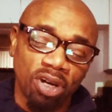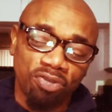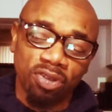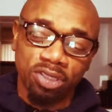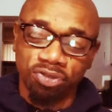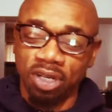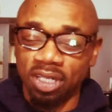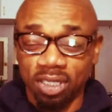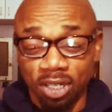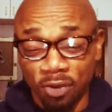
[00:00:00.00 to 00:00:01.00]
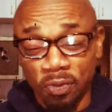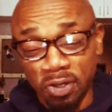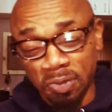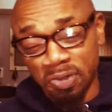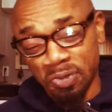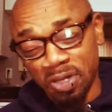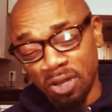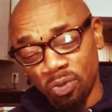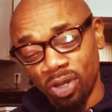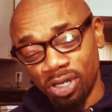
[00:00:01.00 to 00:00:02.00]
preface, right? Coming up to
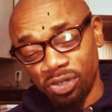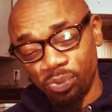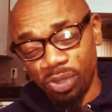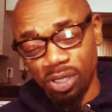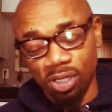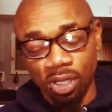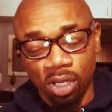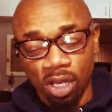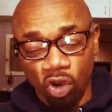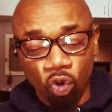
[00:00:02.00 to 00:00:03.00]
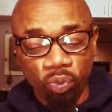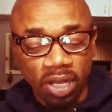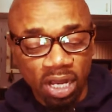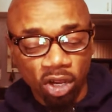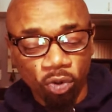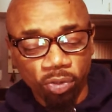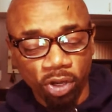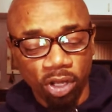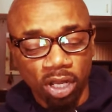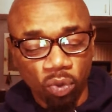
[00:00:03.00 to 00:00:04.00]
where I wanted to be. I hope that
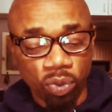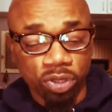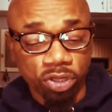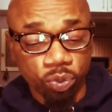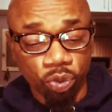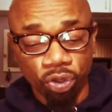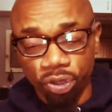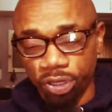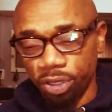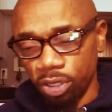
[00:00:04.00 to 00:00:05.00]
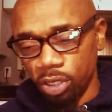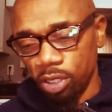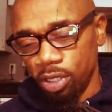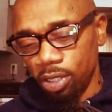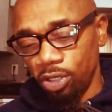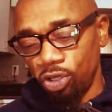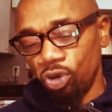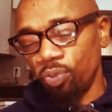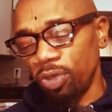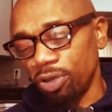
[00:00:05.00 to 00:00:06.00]
helped y'all out with this word. And
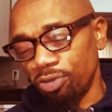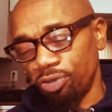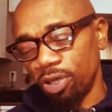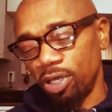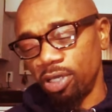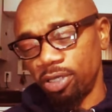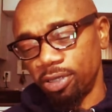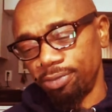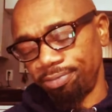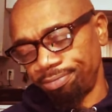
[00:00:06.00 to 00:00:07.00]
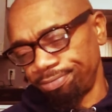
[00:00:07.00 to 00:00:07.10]
don't be afraid to, um,